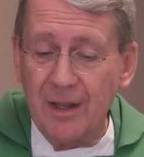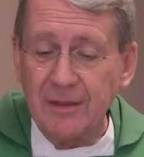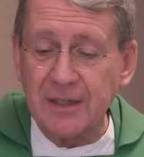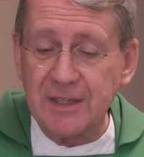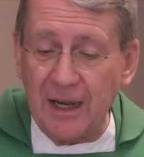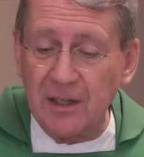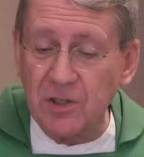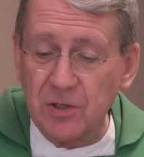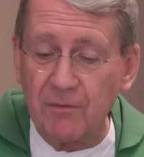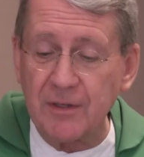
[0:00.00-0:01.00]
The second
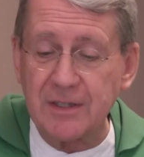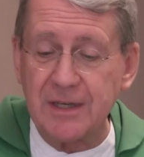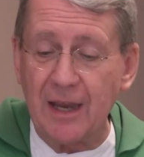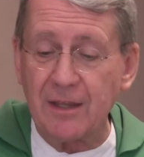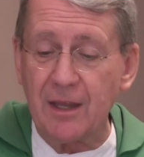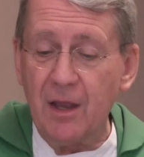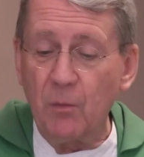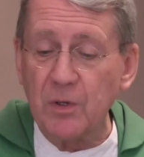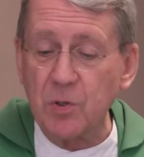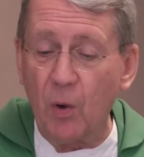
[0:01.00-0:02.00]
servant's death
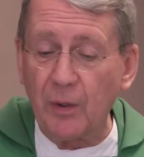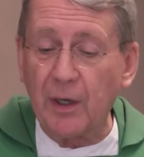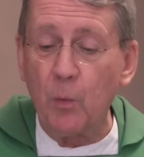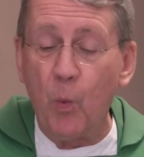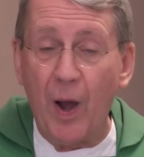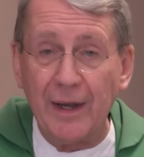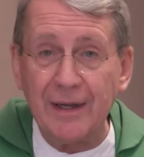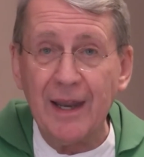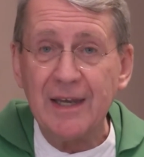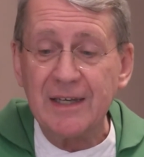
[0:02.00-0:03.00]
was only
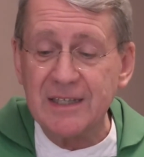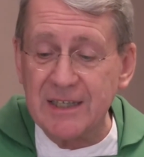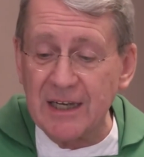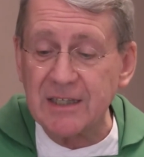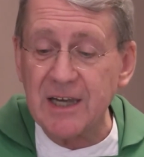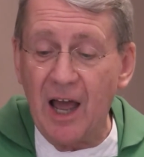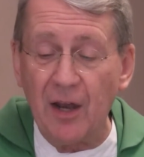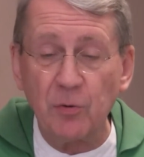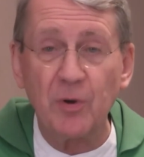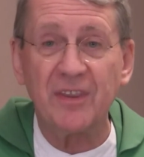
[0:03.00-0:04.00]

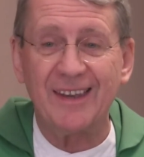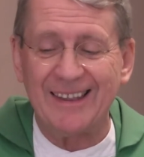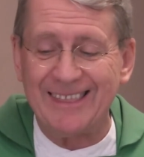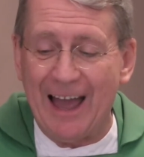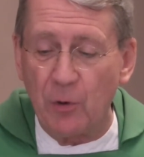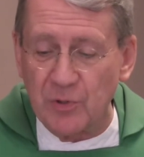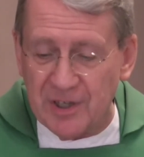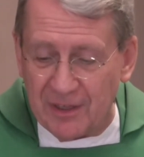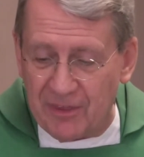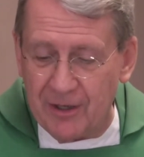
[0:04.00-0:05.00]

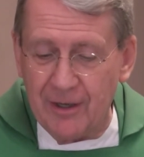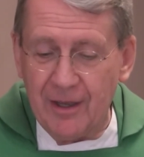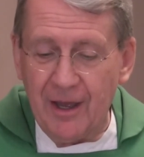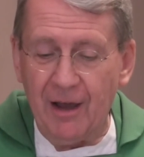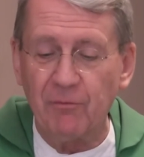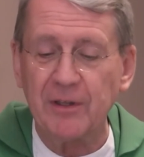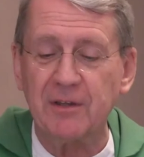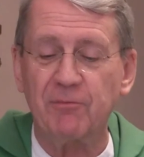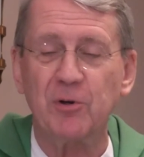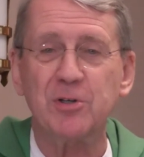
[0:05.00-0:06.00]
1/600,000th of what the
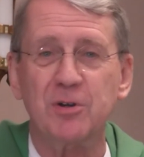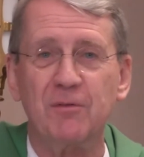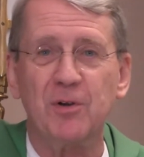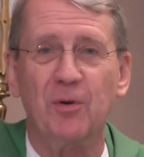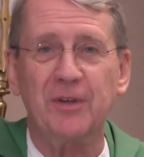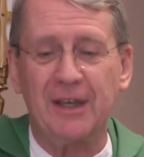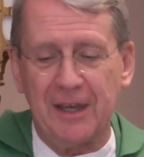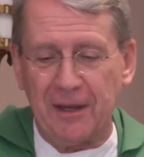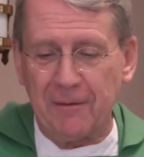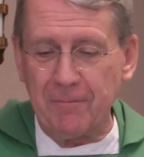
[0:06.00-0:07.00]
first servant owed the
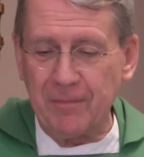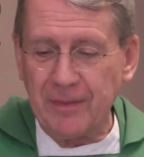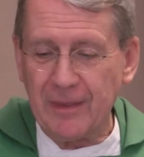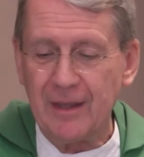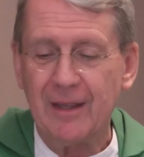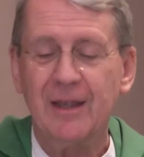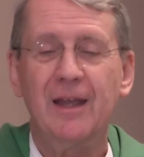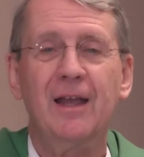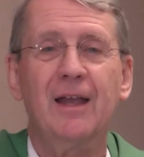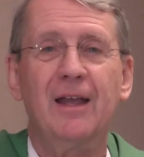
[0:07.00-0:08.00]
king.
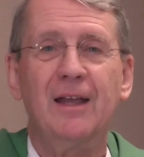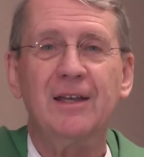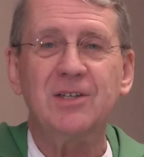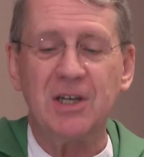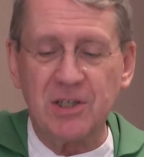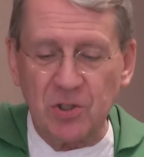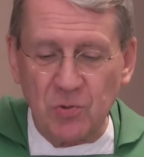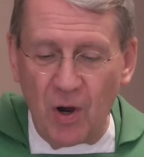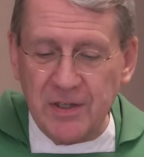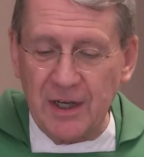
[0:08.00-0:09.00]
Jesus
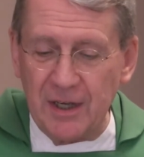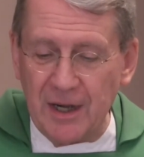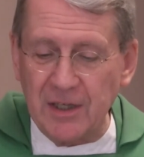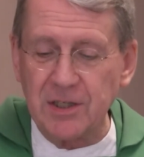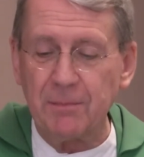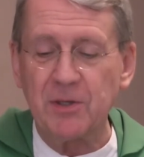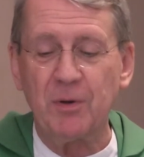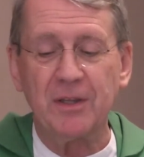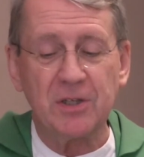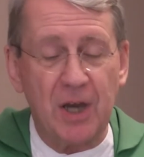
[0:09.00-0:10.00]
draws a connection
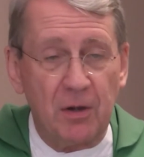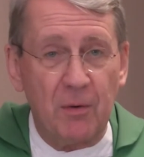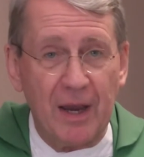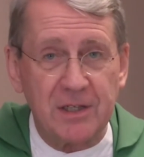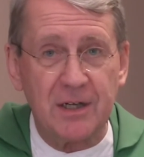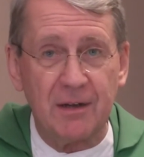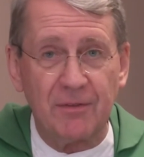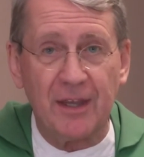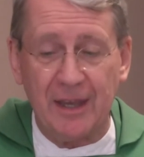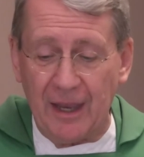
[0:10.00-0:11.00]
between the generosity of
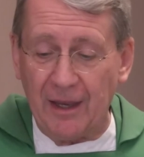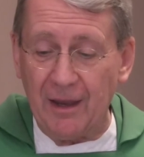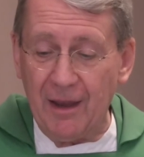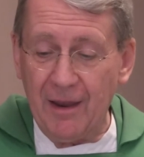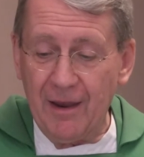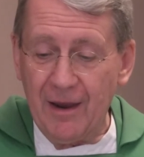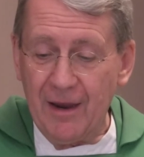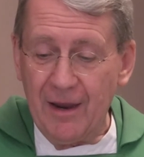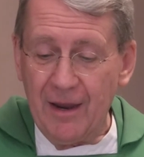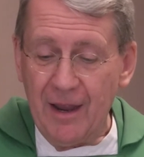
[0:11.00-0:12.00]
the king
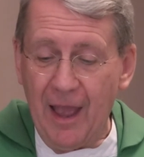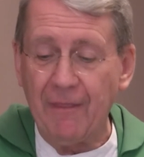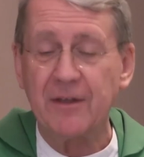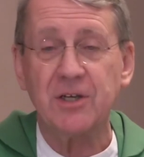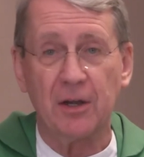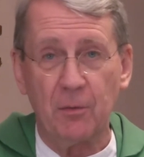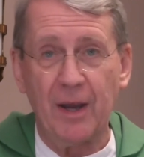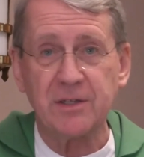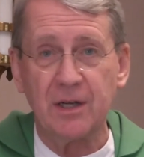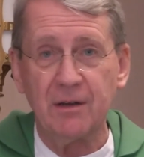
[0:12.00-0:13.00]
and the
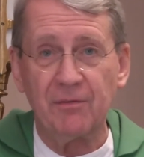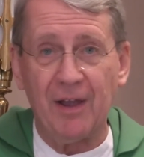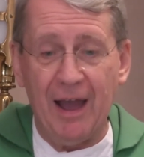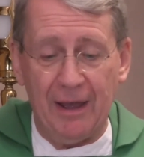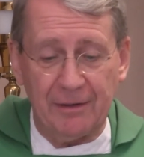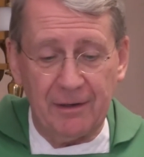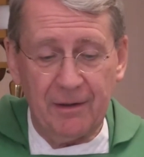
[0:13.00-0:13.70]
generosity of God.